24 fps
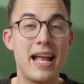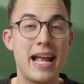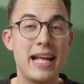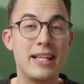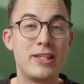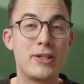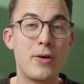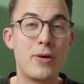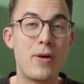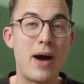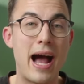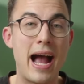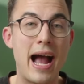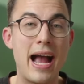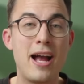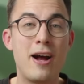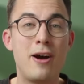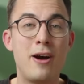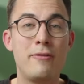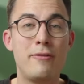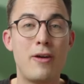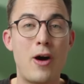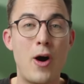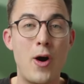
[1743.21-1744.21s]
And so I
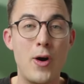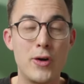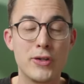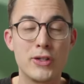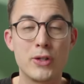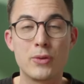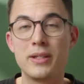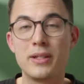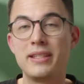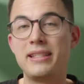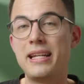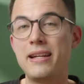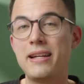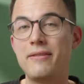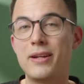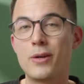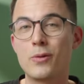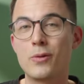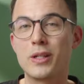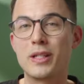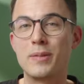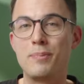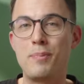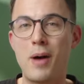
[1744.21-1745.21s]
have also received
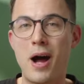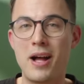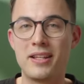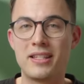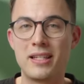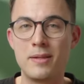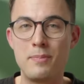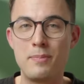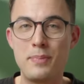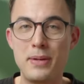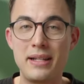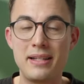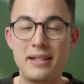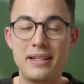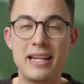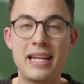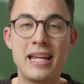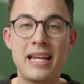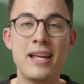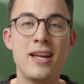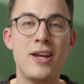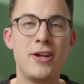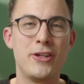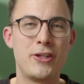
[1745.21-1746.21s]
a
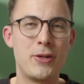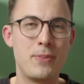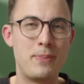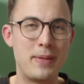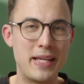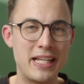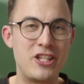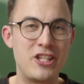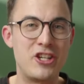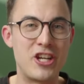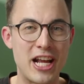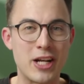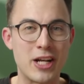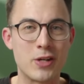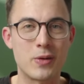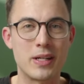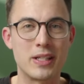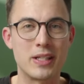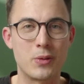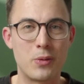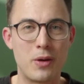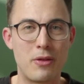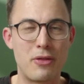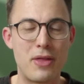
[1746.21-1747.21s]
responsibility to be
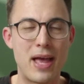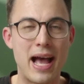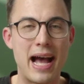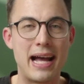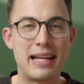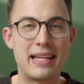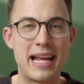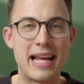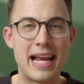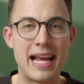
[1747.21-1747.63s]
generous with that.